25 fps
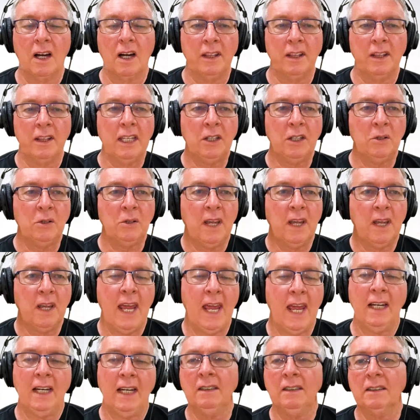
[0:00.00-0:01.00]
I think you
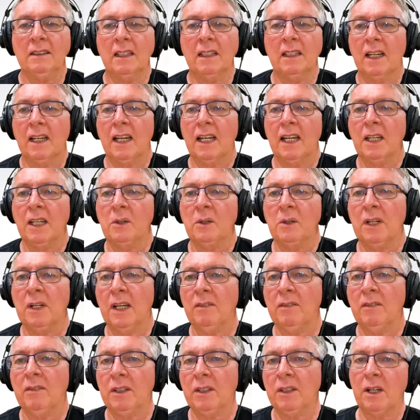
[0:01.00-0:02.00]
can. You
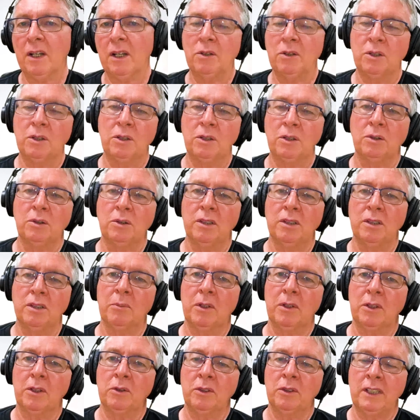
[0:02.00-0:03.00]
would have to go to
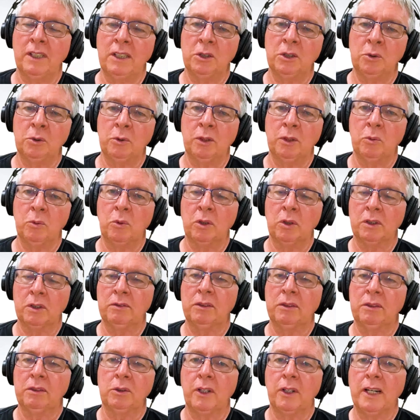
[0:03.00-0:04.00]
someone who deals with
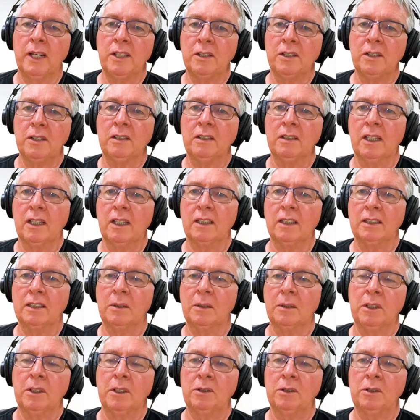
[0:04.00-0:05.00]
water filtration,
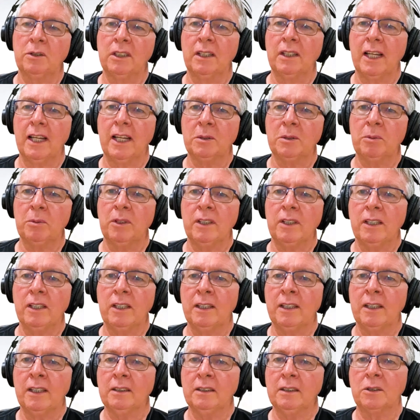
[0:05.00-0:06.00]
someone who's an
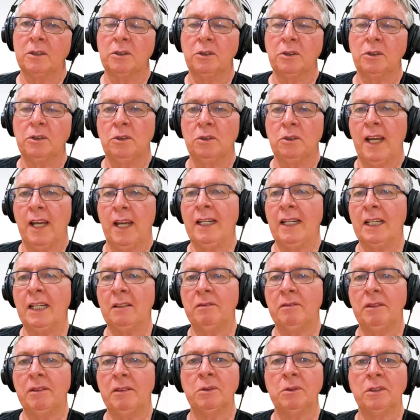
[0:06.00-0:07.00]
expert in this, because you
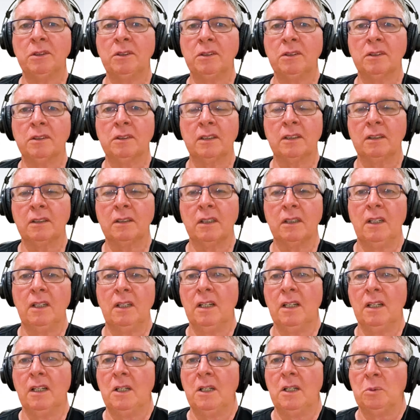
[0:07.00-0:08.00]
can get filters that
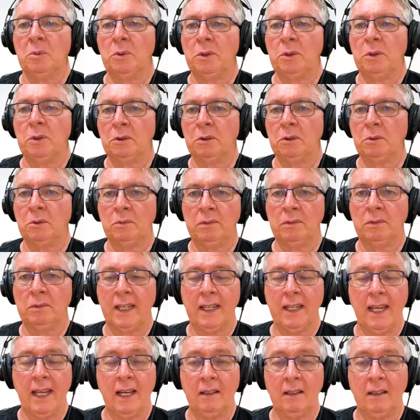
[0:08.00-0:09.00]
will
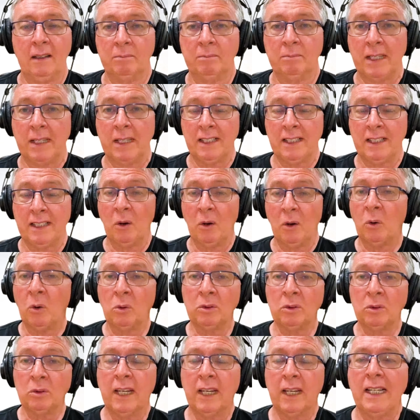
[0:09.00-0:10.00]
take out basically
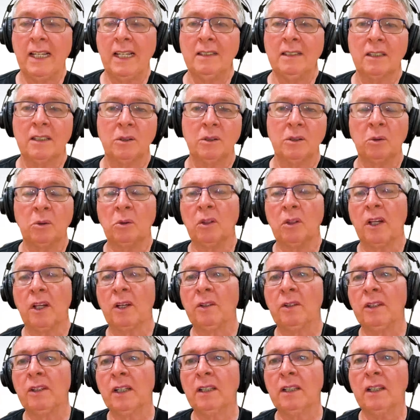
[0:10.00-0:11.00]
all taste and
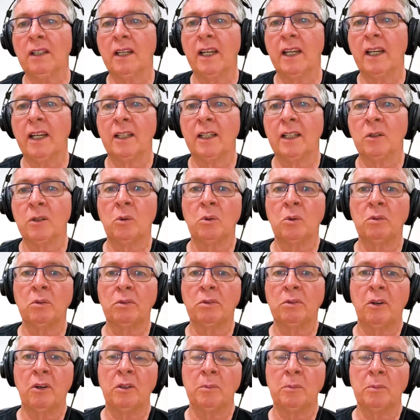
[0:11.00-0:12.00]
all odour and
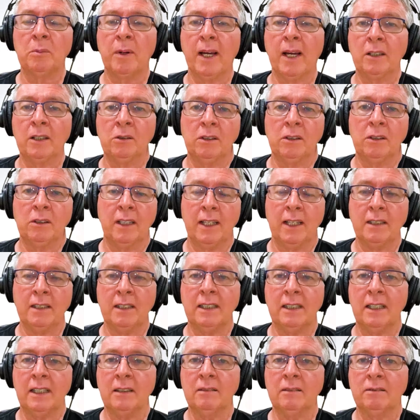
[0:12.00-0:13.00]
all foreign particles. You can
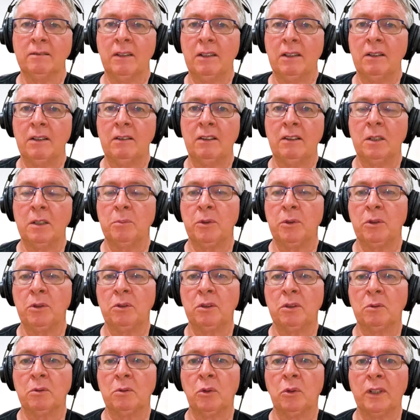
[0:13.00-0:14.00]
actually get very, very
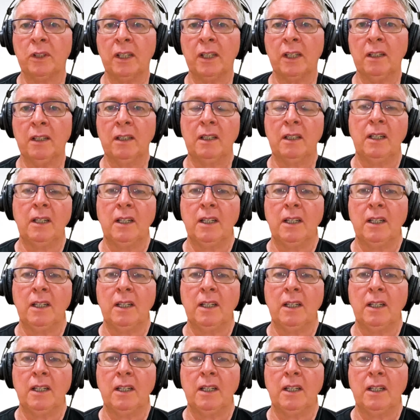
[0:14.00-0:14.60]
pure water.